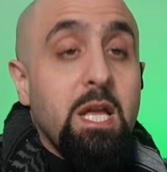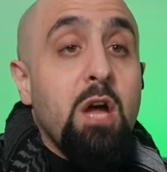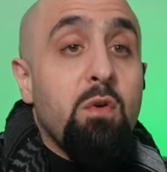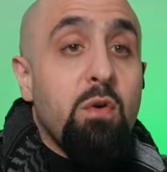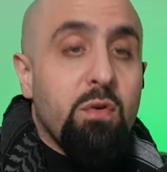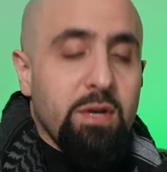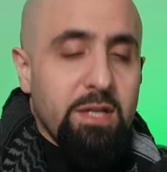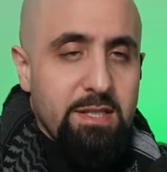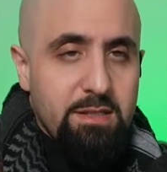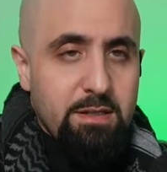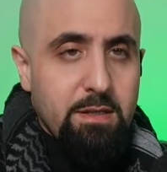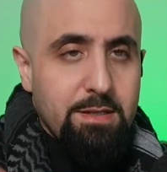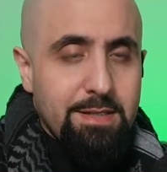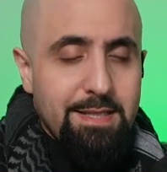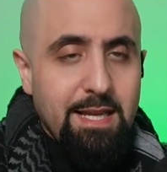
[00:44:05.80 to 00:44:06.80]

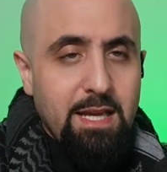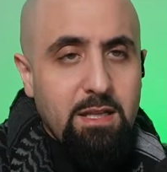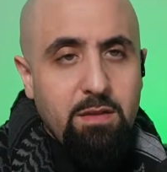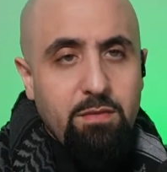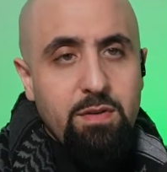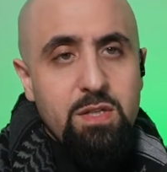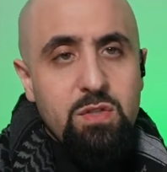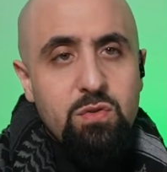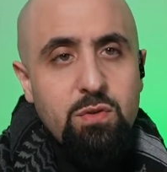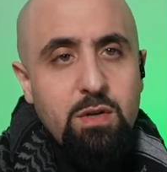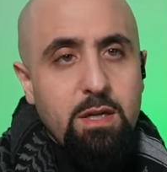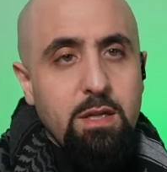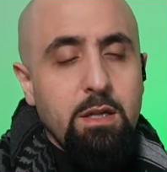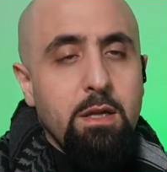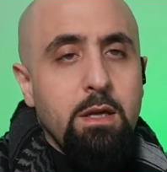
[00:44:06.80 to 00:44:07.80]
terrorist state of
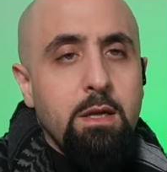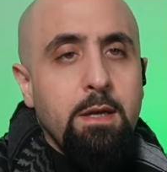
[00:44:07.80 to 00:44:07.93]
Israel.